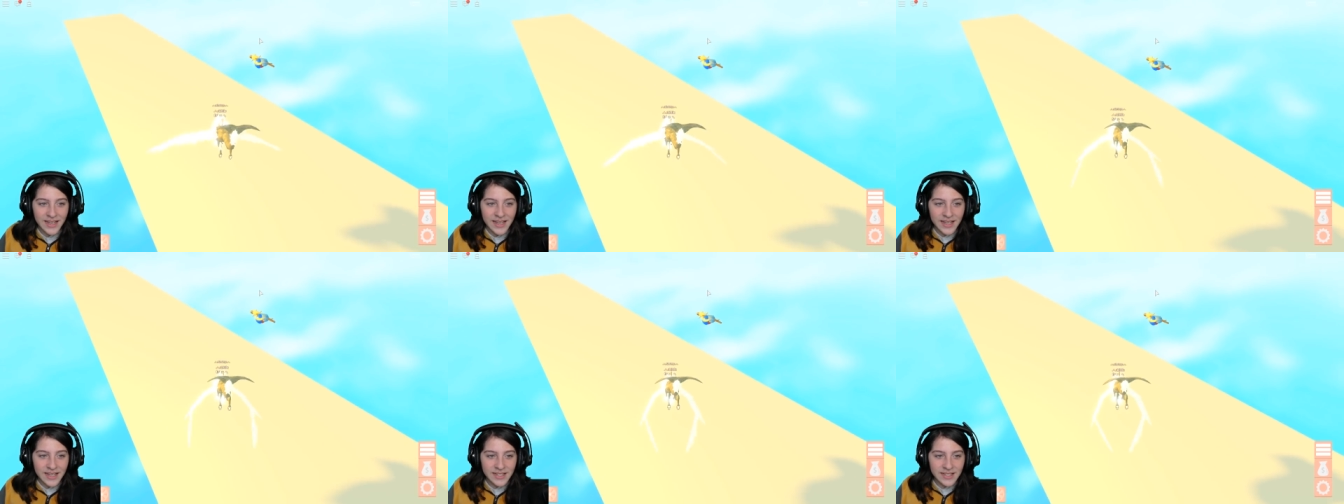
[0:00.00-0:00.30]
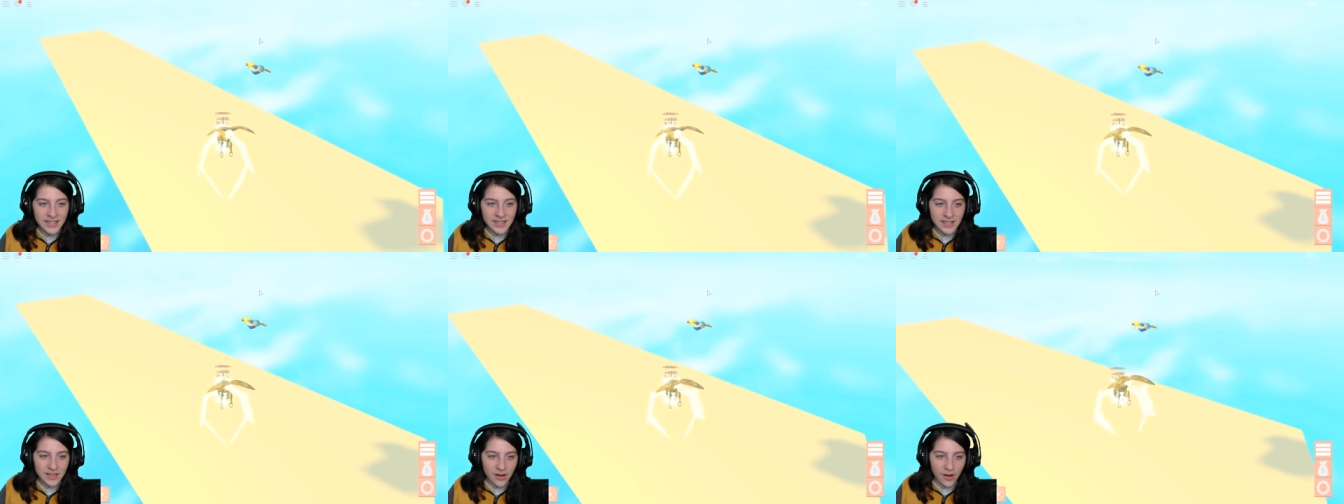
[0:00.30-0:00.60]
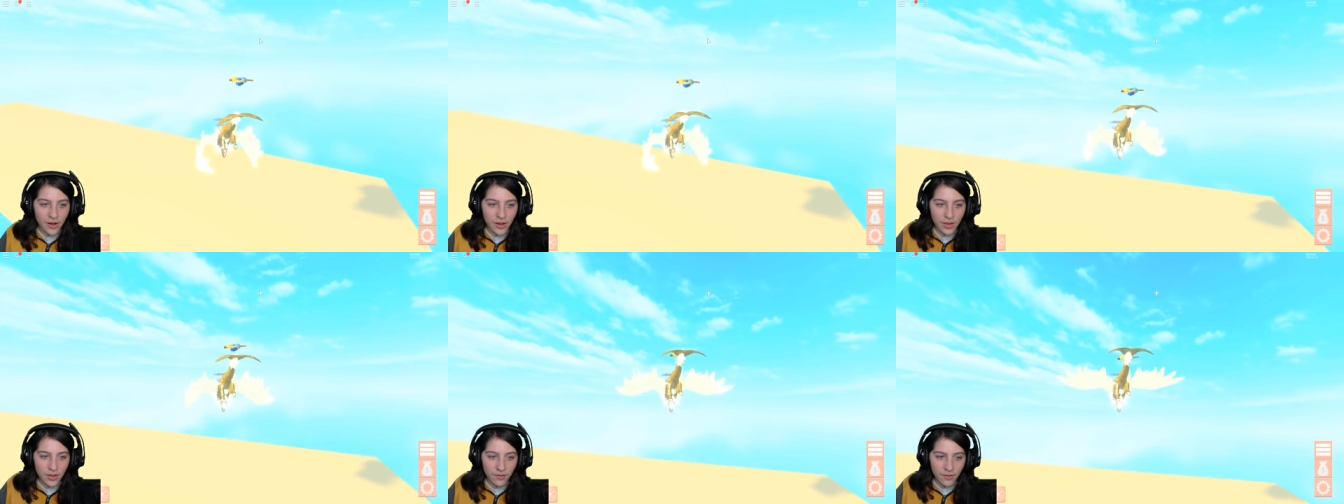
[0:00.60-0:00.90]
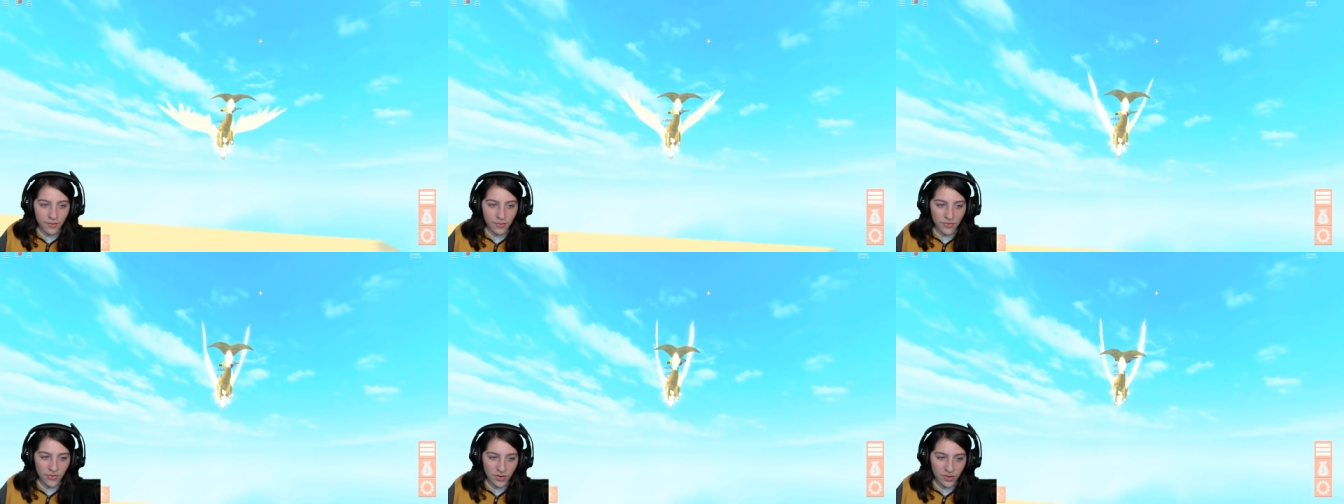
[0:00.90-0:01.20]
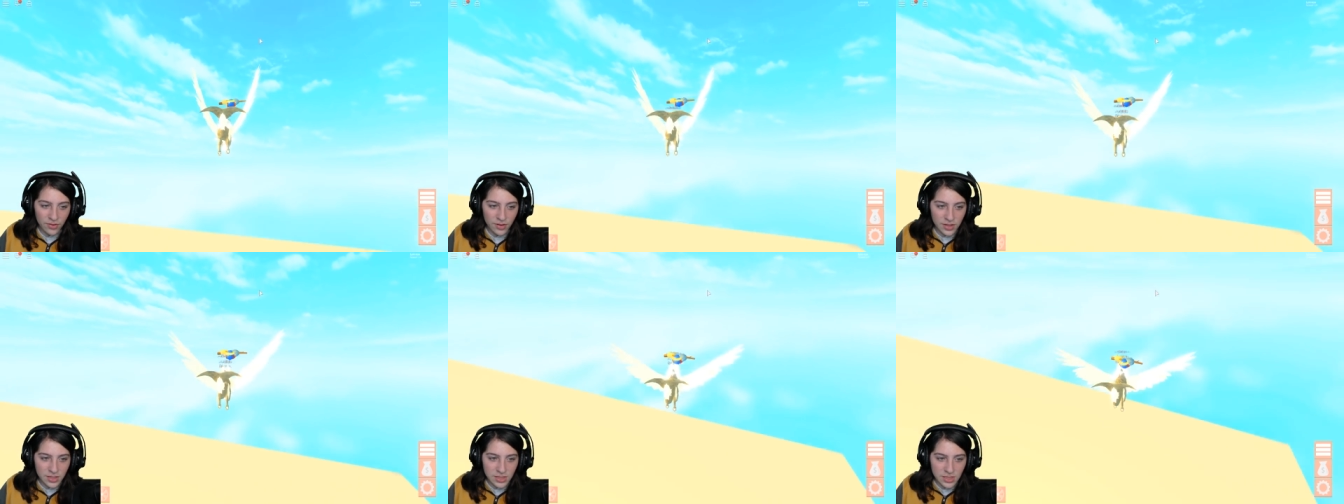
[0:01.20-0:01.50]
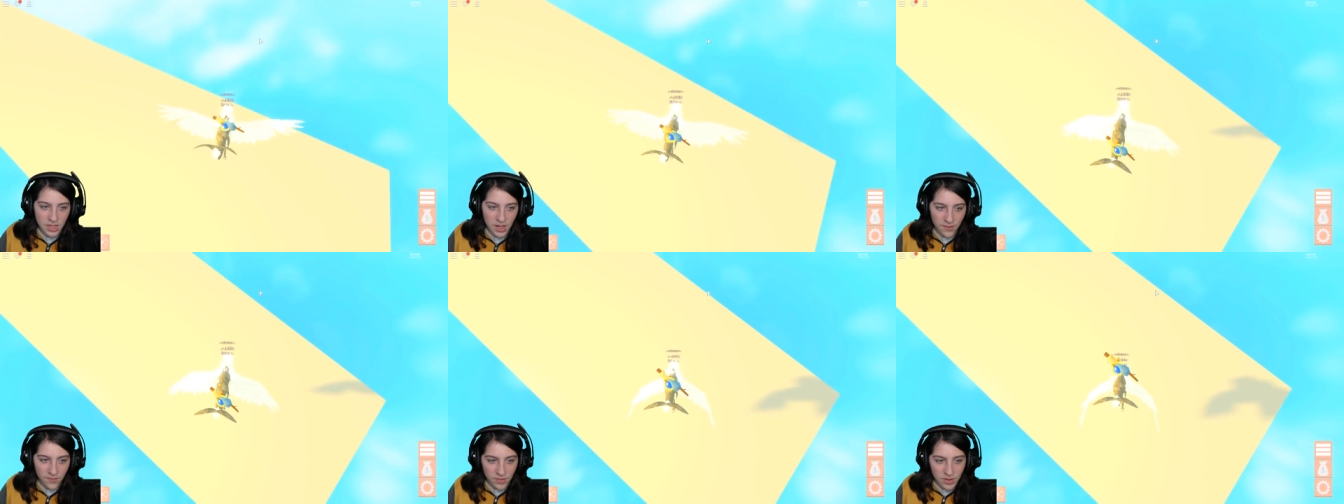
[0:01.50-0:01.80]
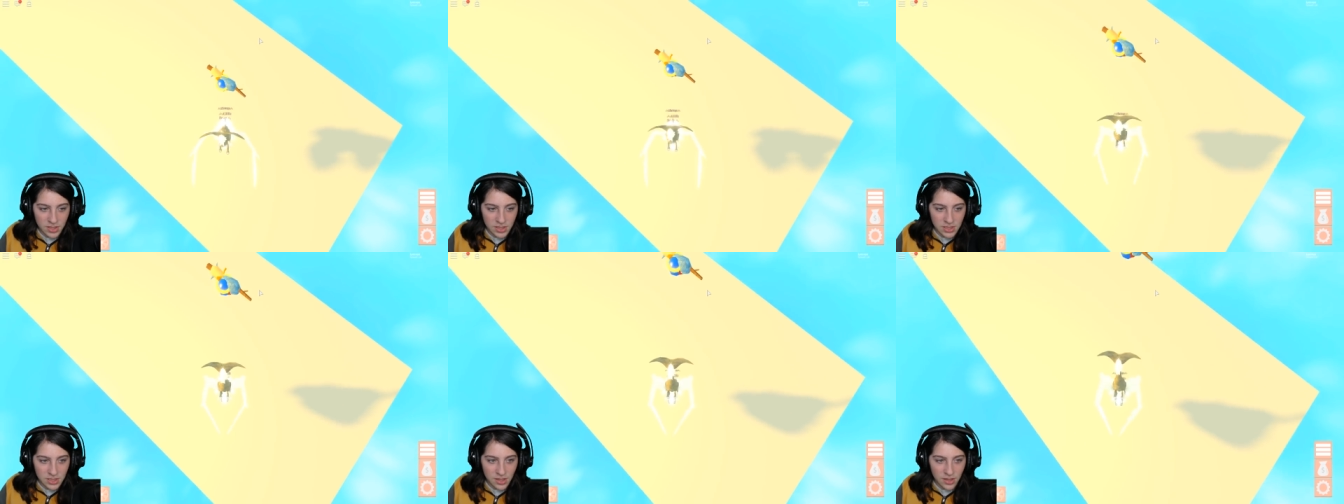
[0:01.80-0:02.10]
Is this all the food and stuff?
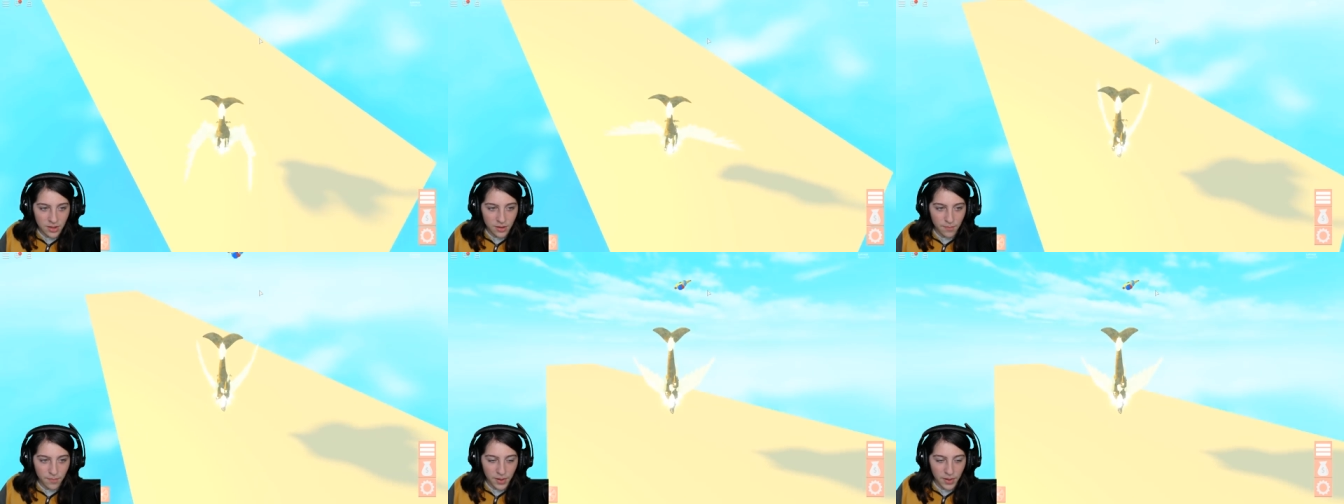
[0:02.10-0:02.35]
This is all the